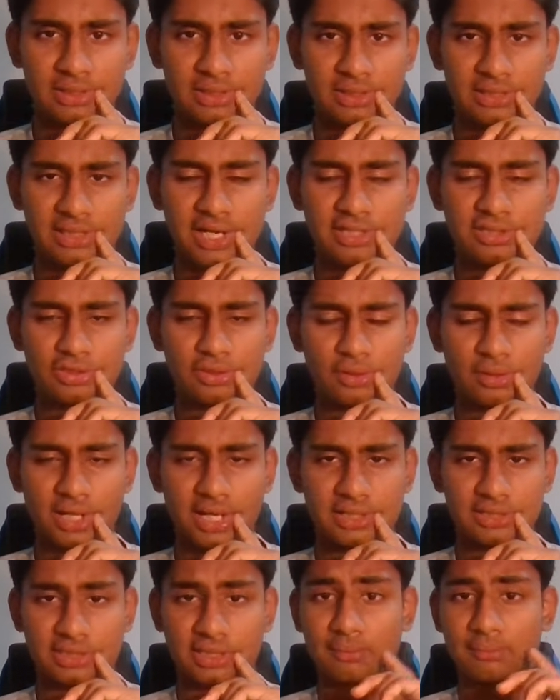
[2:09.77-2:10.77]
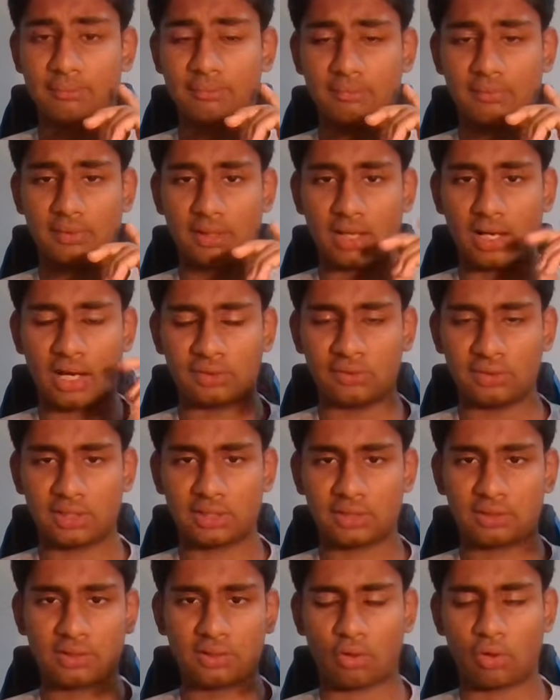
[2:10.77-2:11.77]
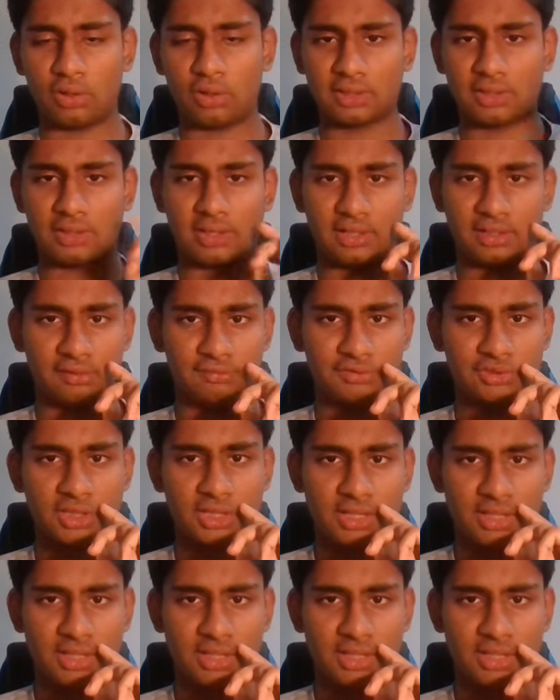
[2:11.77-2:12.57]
Let's look at some other alternatives.